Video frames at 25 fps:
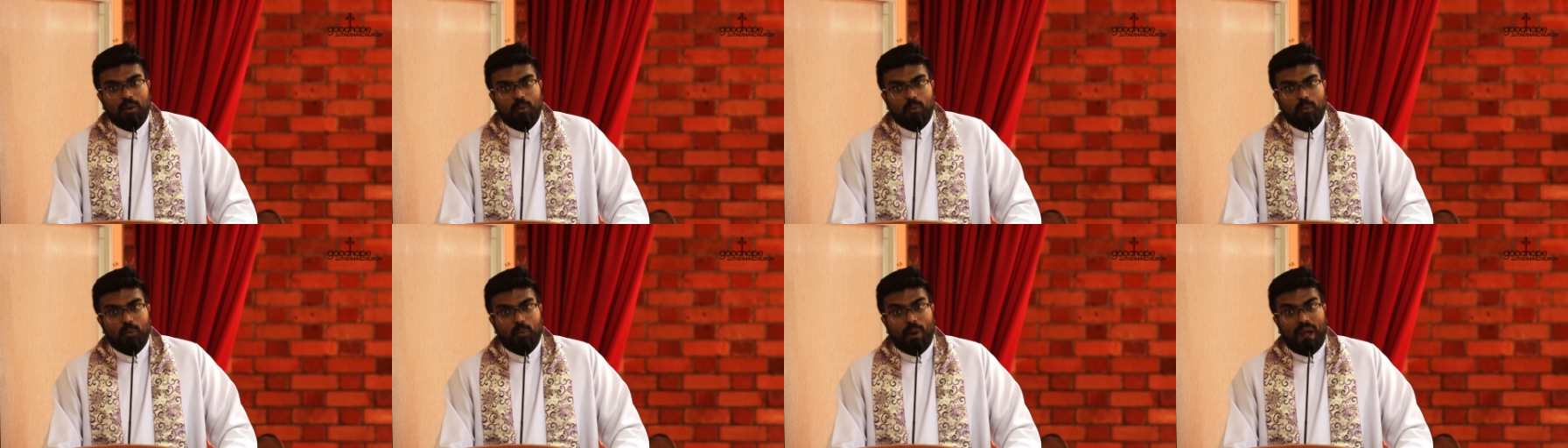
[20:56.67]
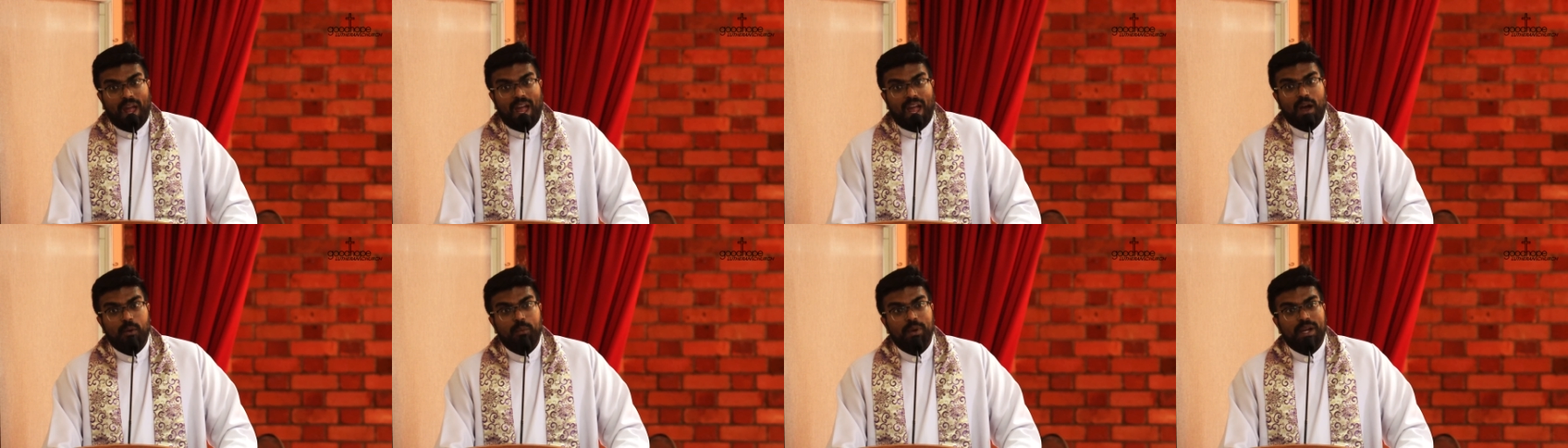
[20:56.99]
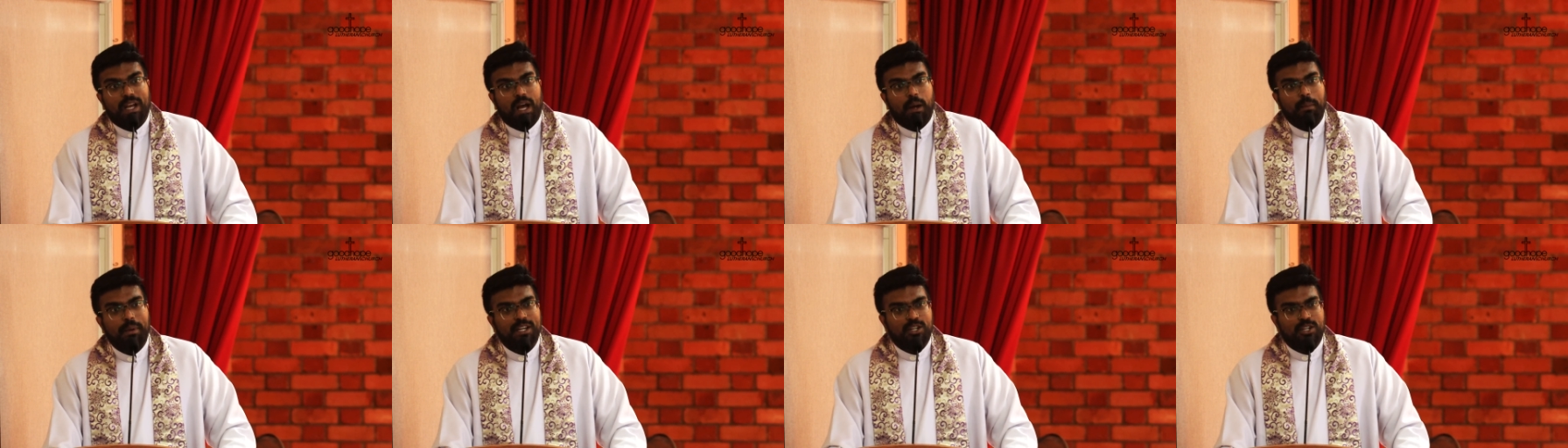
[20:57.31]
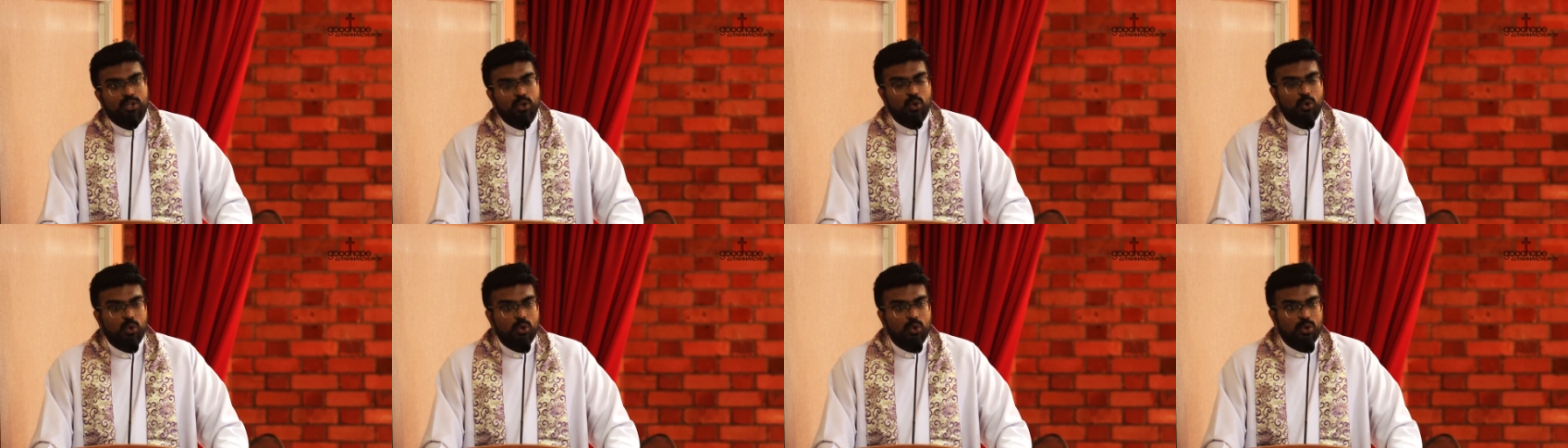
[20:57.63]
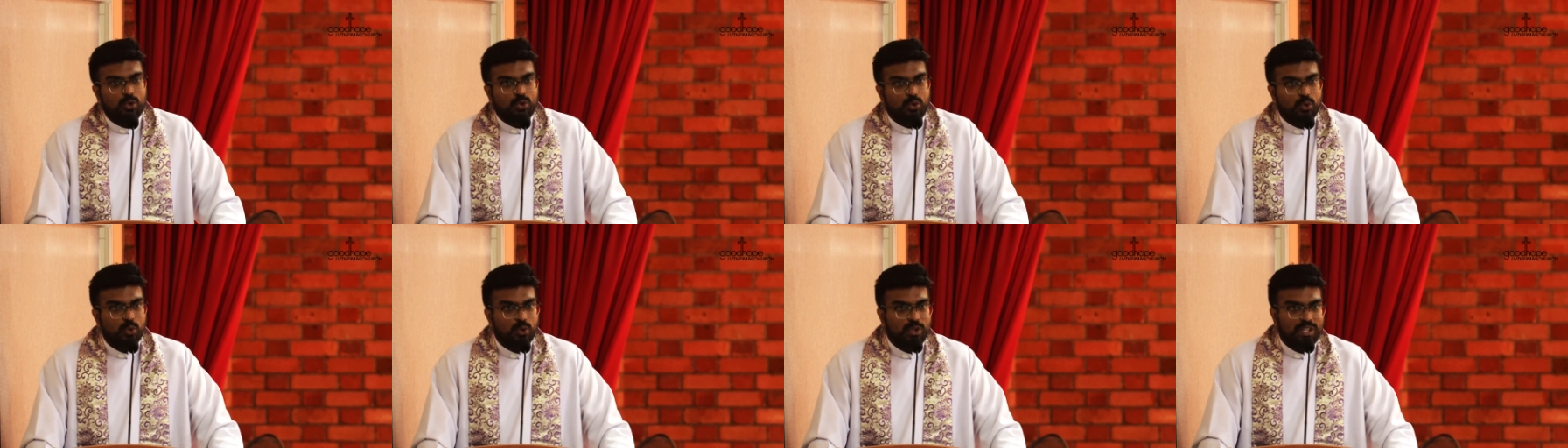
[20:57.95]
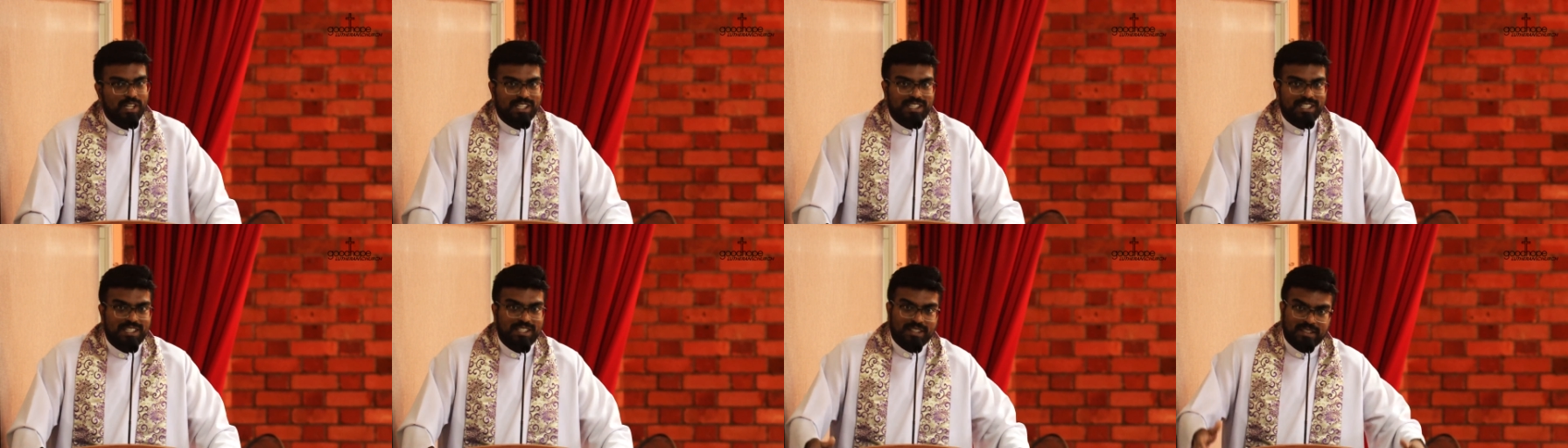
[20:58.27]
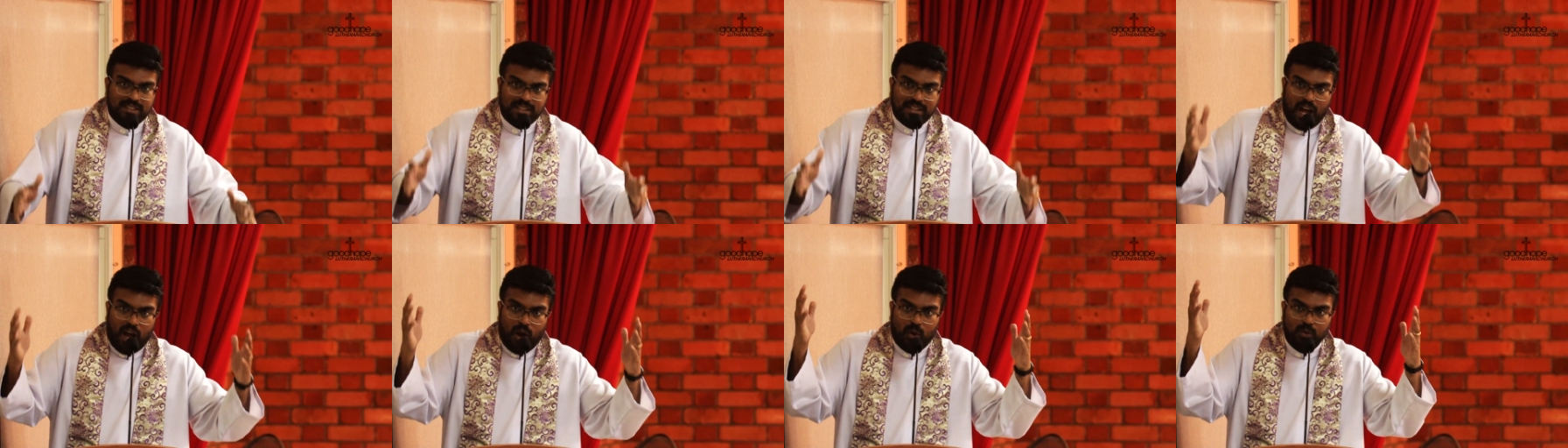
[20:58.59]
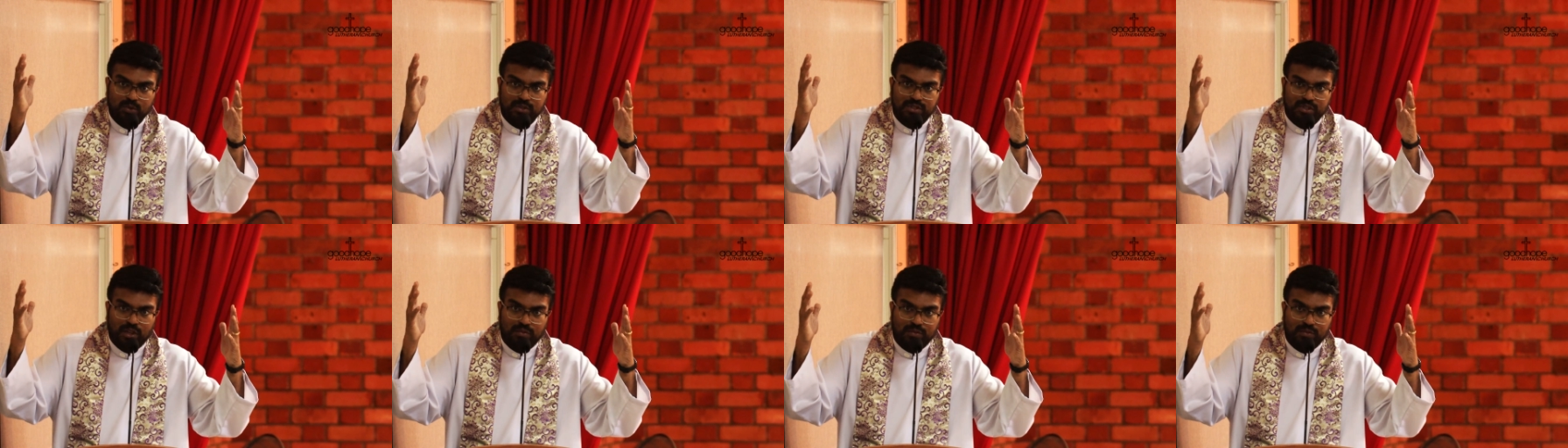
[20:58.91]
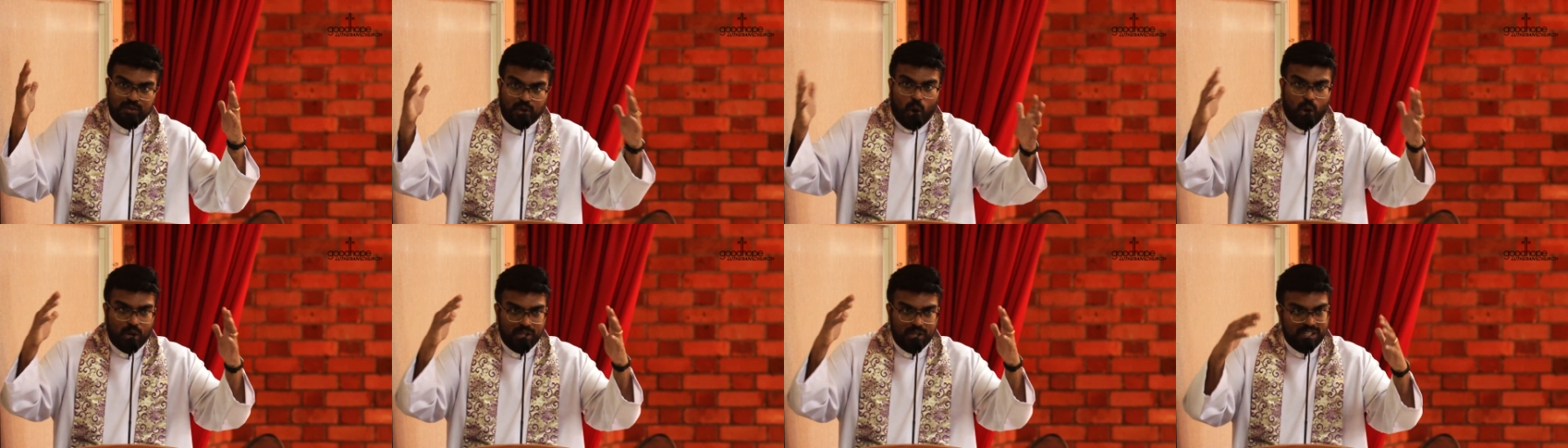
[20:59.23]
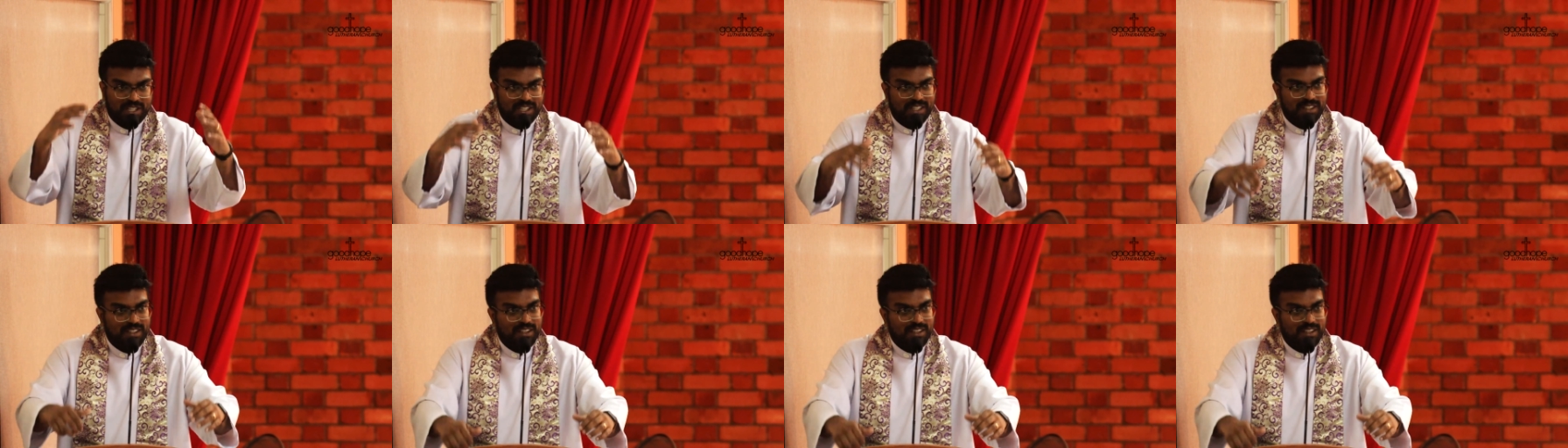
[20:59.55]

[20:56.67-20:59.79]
Where are we coming to? To the house of God.